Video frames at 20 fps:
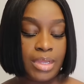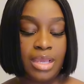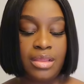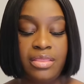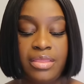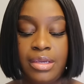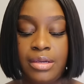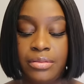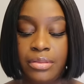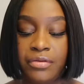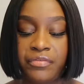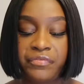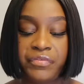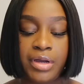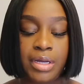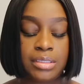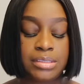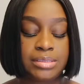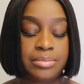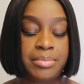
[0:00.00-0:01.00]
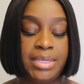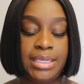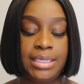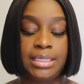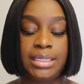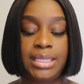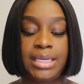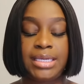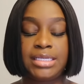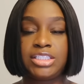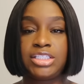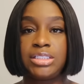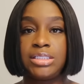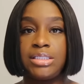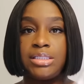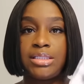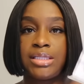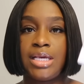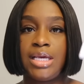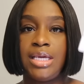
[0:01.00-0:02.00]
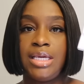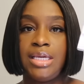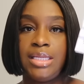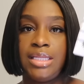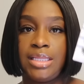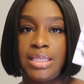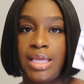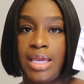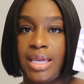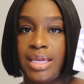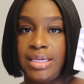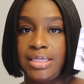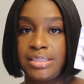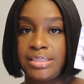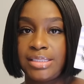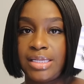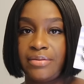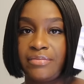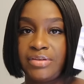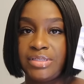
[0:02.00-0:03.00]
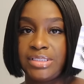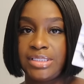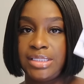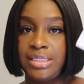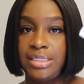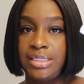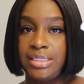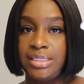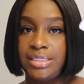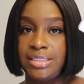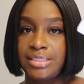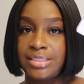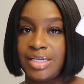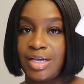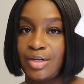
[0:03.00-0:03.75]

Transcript: They're the false mink lashes, the 817s.